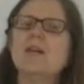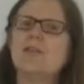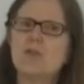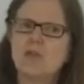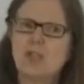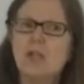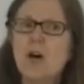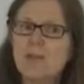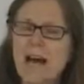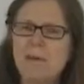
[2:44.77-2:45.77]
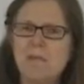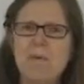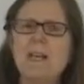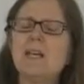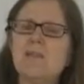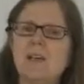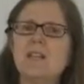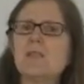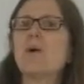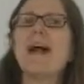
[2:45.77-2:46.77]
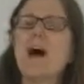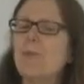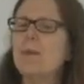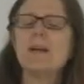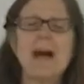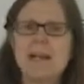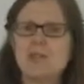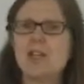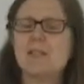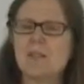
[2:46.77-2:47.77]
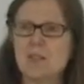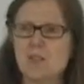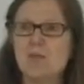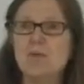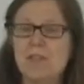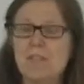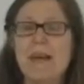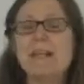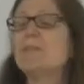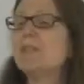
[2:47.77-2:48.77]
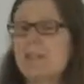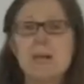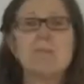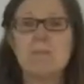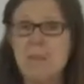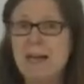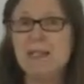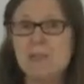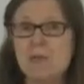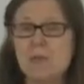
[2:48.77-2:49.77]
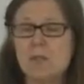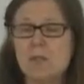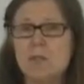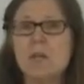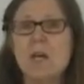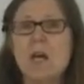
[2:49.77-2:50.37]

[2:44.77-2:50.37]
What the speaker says: So she no doubt was picking things that were helping not just the student that made the mistake, but many students.